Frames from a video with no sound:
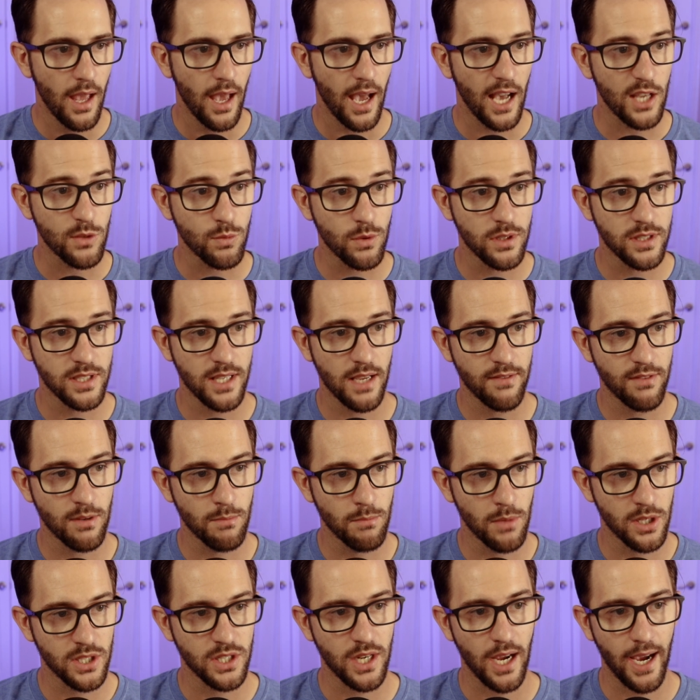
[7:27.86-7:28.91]
as well as having
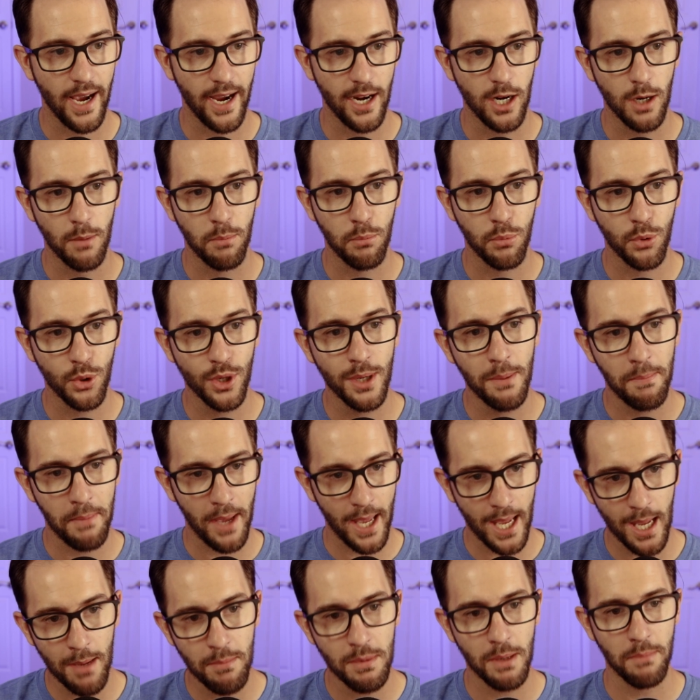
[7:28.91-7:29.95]
much higher
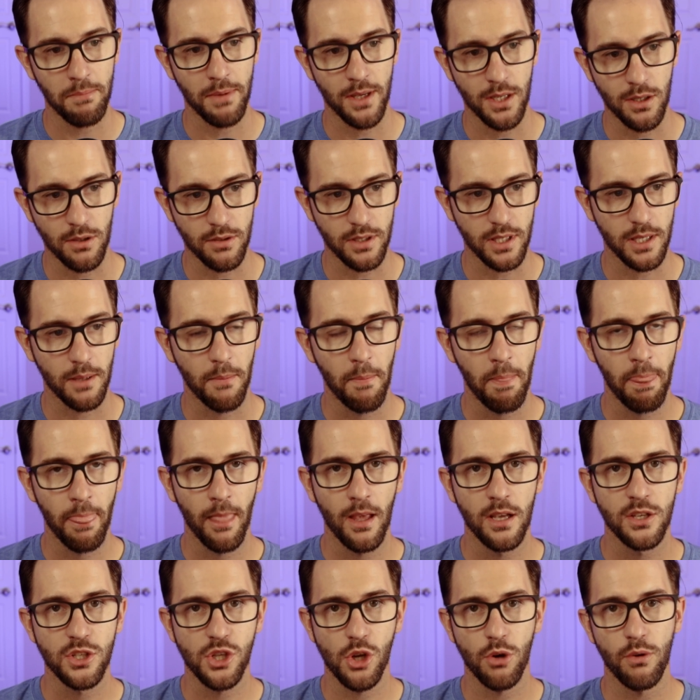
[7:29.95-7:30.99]
prepayment penalty.
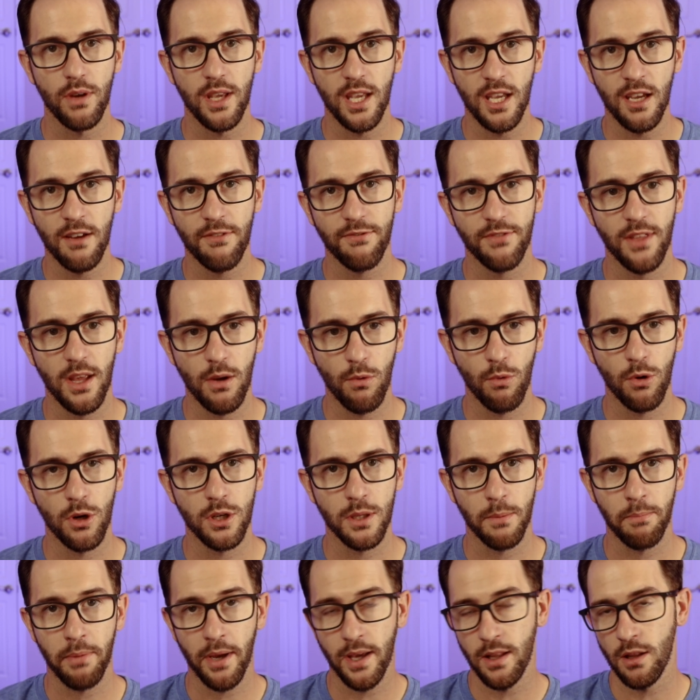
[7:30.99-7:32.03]
So if they were
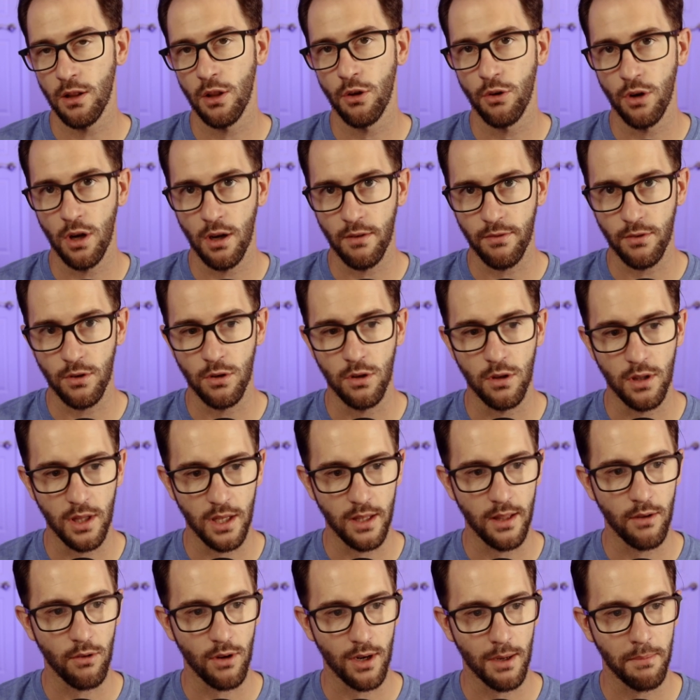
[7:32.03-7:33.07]
to pay the loan off
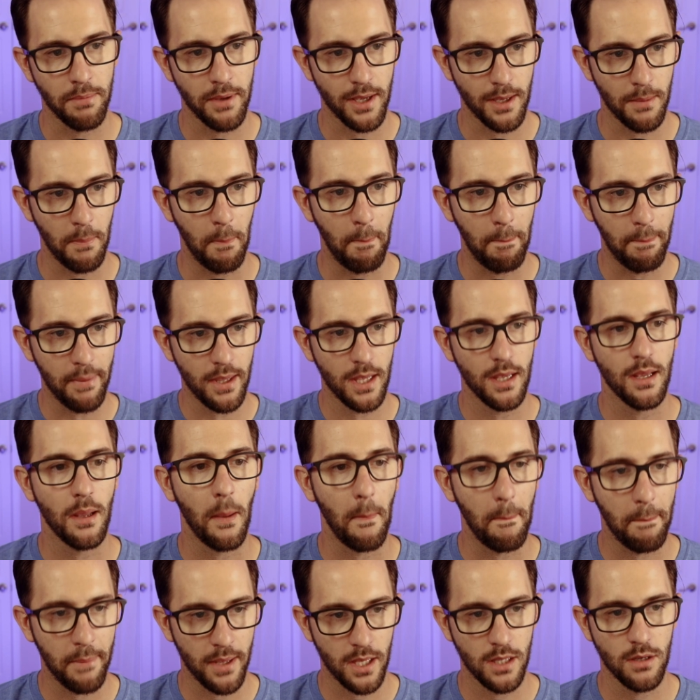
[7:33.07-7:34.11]
early, they were going to pay a big
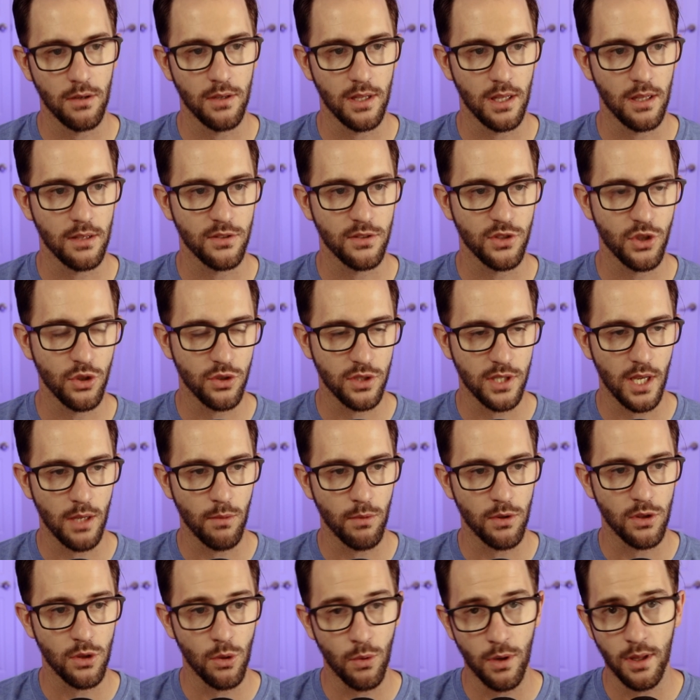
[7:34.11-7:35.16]
penalty associated
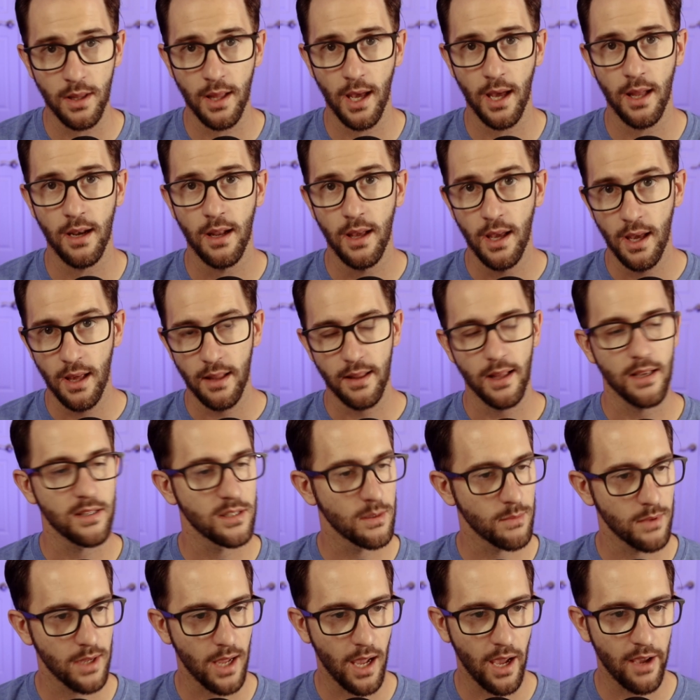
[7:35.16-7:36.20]
with doing that. That's
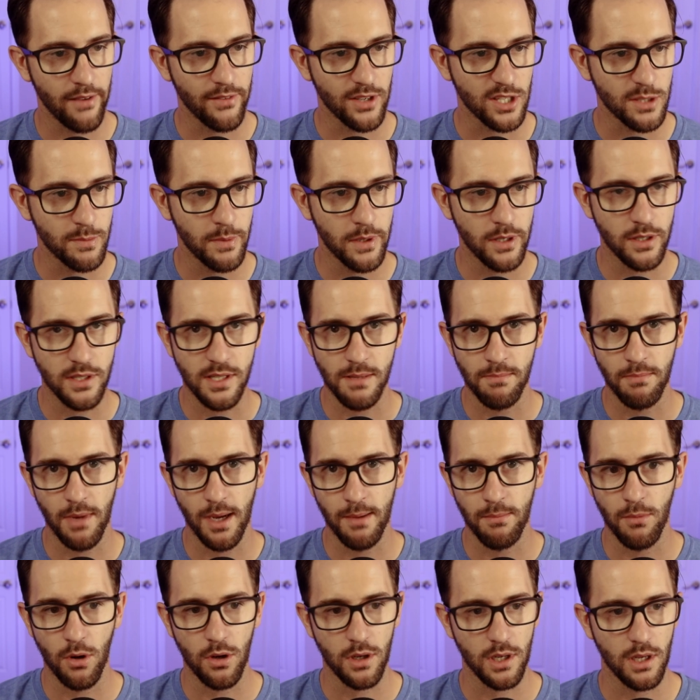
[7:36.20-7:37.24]
something I've experienced in my
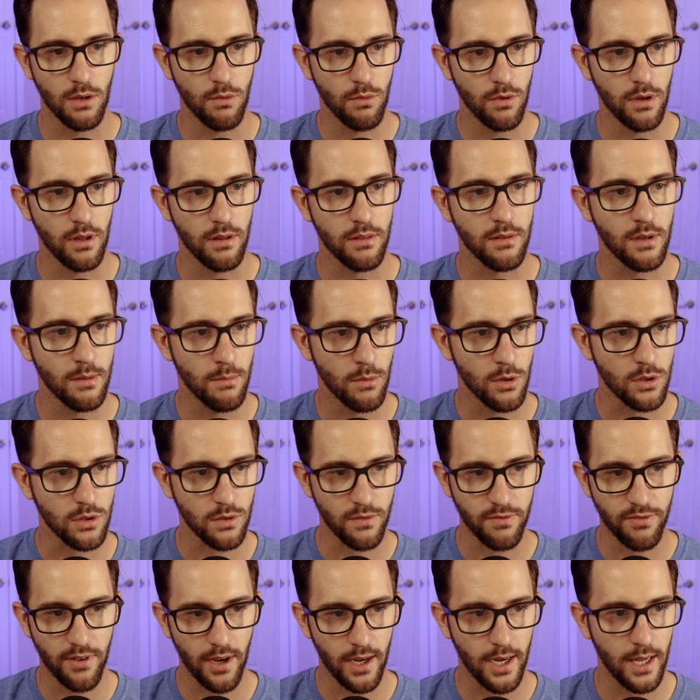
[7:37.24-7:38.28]
market with commercial
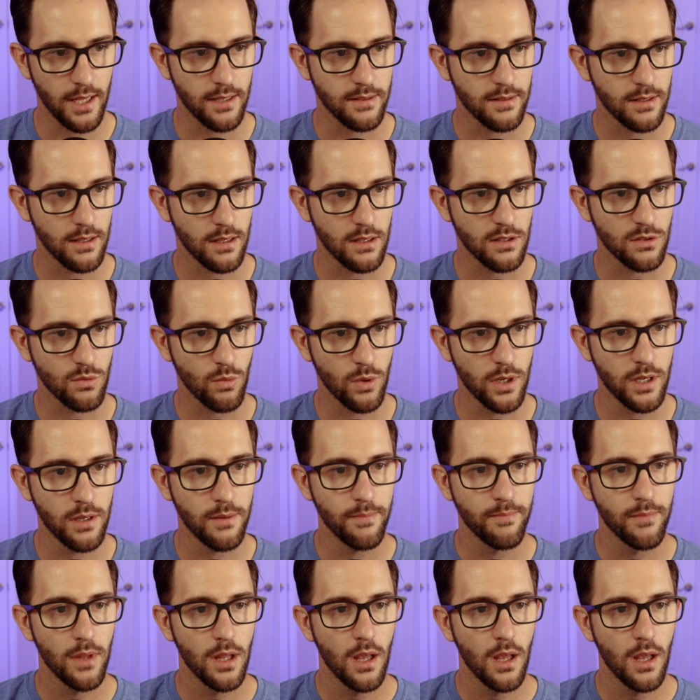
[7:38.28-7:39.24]
financing as well.